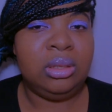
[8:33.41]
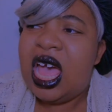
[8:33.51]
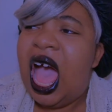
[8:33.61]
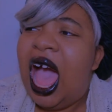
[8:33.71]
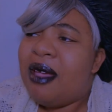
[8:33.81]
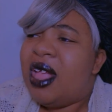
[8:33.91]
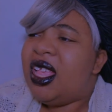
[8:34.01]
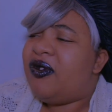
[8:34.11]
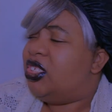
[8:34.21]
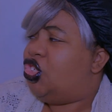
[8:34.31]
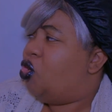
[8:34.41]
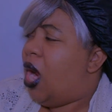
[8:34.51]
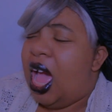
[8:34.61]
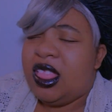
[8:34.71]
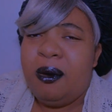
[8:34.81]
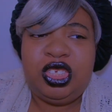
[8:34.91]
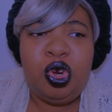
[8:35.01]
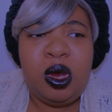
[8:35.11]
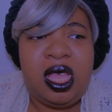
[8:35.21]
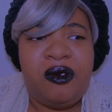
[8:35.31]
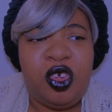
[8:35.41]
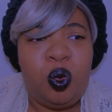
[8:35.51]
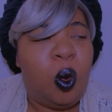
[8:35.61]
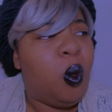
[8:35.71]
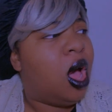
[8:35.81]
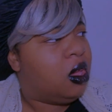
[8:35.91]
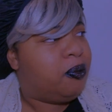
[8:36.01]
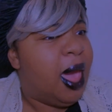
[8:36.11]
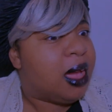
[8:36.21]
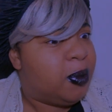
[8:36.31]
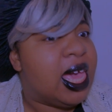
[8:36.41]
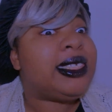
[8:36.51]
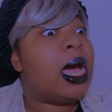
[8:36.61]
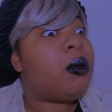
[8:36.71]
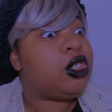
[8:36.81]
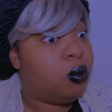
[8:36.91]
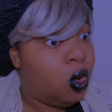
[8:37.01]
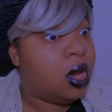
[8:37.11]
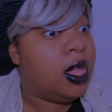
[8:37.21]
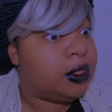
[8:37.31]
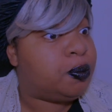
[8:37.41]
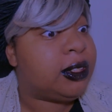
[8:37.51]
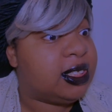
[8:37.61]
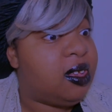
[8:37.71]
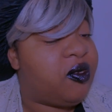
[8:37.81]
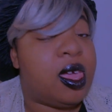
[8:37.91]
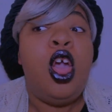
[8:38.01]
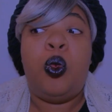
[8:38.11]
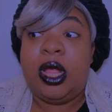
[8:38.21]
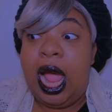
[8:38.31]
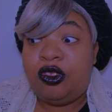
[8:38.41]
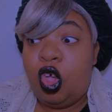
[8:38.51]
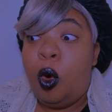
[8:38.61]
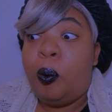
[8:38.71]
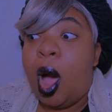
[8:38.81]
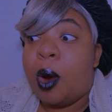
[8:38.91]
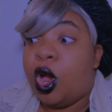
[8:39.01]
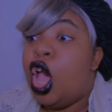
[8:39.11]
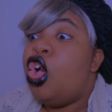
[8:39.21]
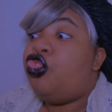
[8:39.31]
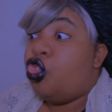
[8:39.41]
I'm not even sure how the majority of you were welcome back because I was more than specific when I told Barbara,